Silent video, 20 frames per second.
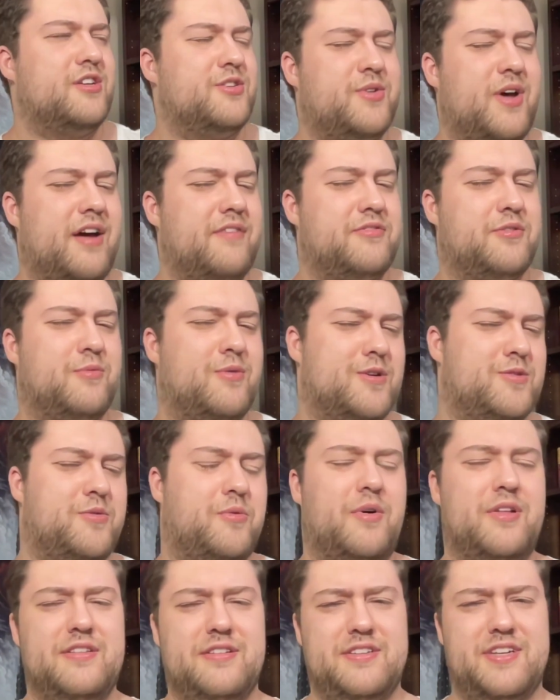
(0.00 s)
So afterwards, we
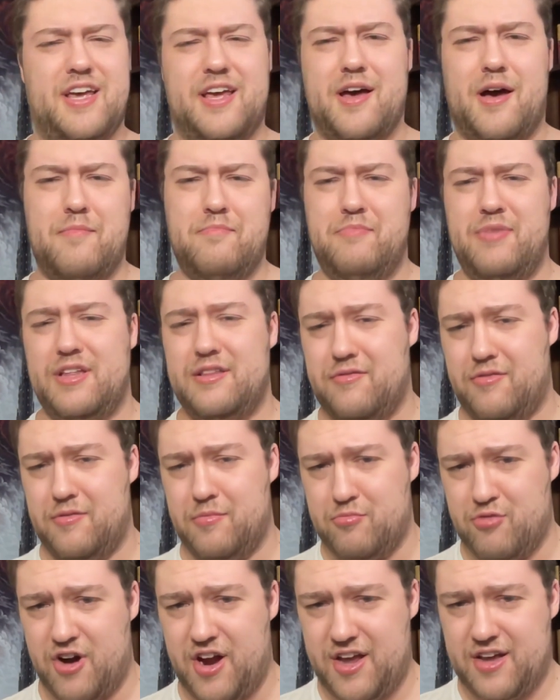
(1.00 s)
wanted to take a bit of a
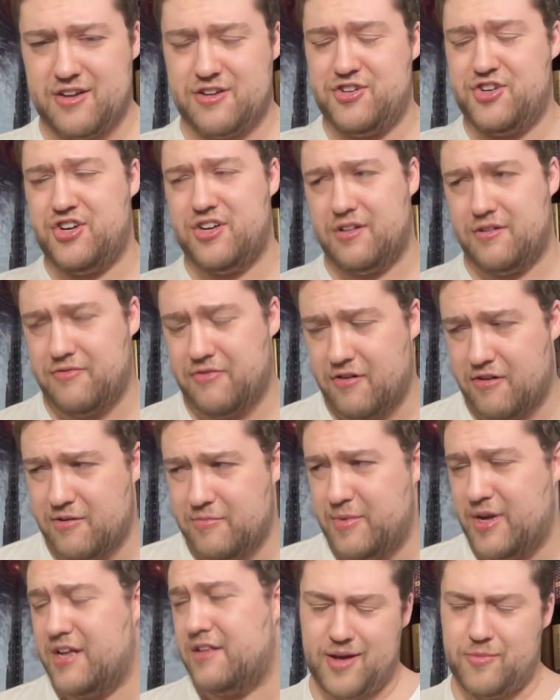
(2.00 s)
break, chill for a bit,